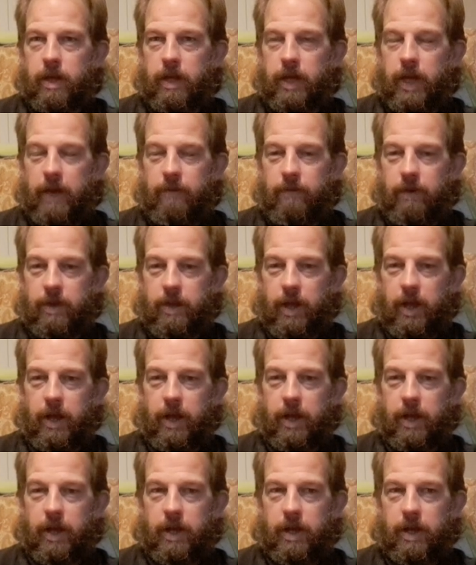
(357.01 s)
given
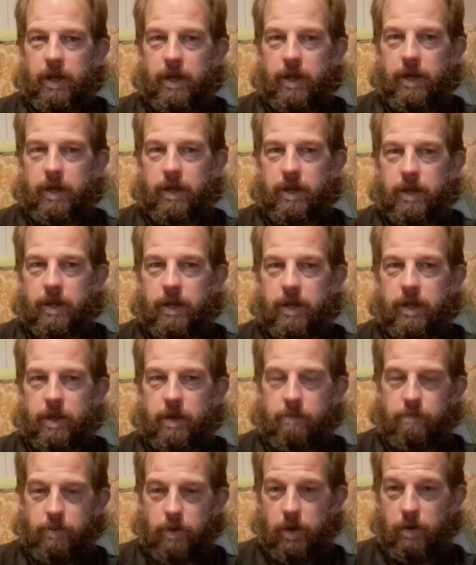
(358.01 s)
a
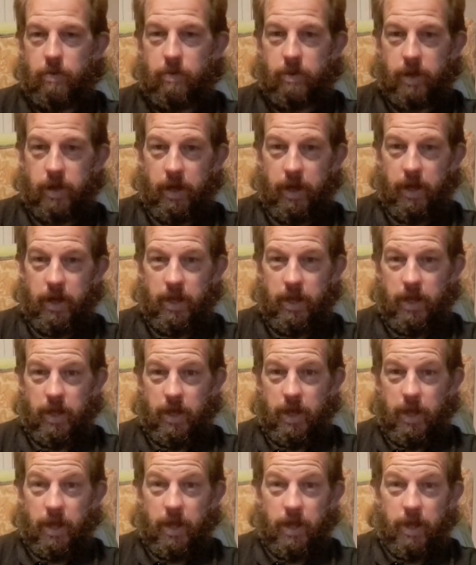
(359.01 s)
computer
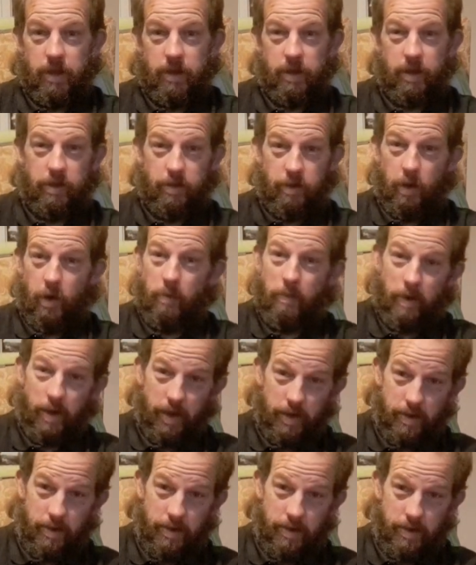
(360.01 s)
to
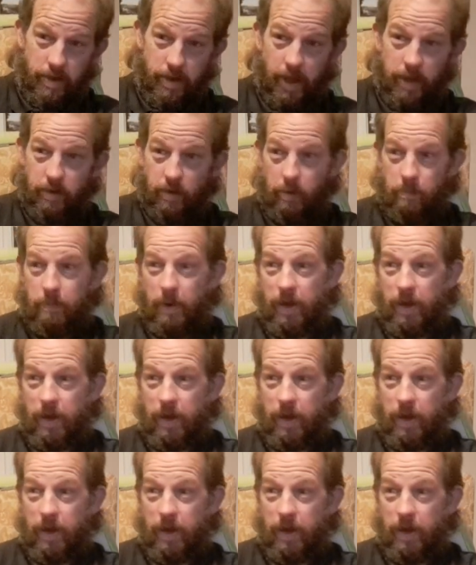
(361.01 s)
Thomas. They'd gone